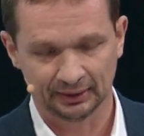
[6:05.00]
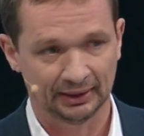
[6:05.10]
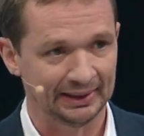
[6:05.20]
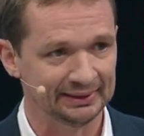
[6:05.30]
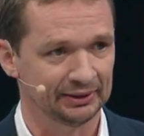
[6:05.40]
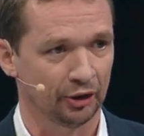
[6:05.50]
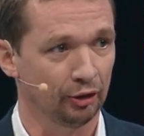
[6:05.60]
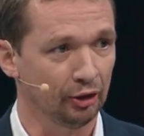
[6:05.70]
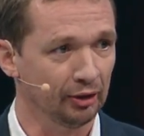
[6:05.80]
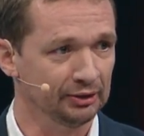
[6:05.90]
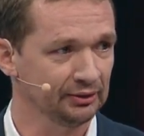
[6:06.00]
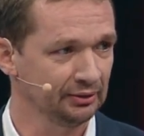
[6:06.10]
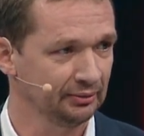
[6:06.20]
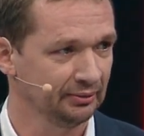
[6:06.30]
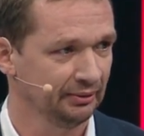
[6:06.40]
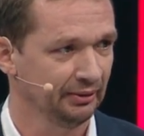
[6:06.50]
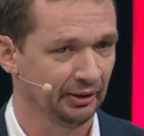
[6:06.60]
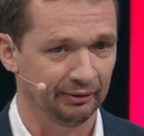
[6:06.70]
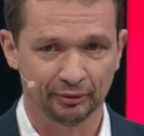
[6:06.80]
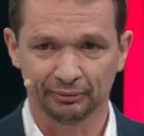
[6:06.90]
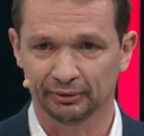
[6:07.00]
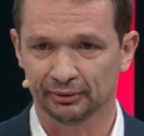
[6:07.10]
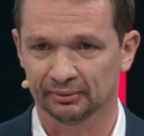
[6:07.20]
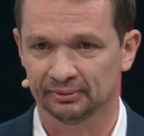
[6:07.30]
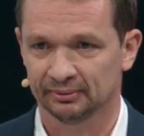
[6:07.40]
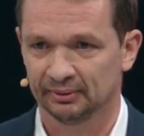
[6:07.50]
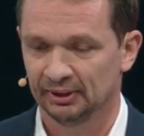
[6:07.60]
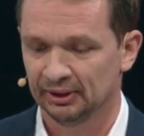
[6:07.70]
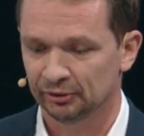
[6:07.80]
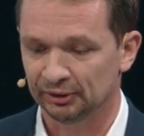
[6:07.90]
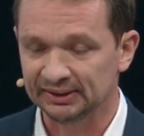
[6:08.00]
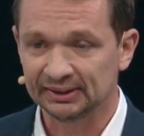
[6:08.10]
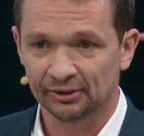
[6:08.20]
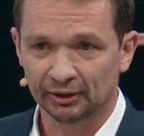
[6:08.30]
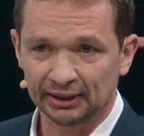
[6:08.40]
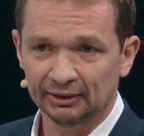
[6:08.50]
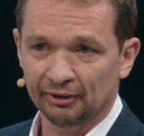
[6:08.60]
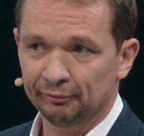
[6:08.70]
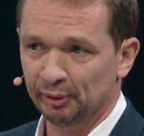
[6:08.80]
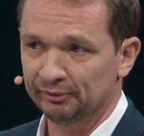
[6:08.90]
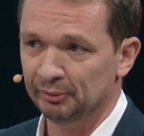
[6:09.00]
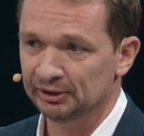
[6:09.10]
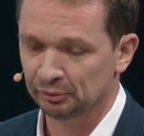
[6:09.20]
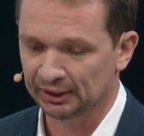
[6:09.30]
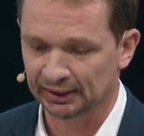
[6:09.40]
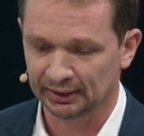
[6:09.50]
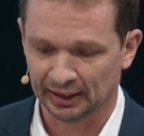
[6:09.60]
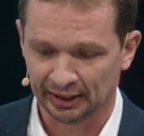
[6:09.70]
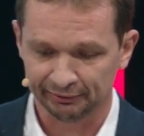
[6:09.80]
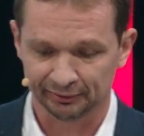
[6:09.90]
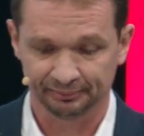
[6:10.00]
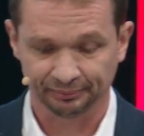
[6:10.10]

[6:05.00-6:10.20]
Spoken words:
less unlocks of your phone. So this is the kind of performance we can have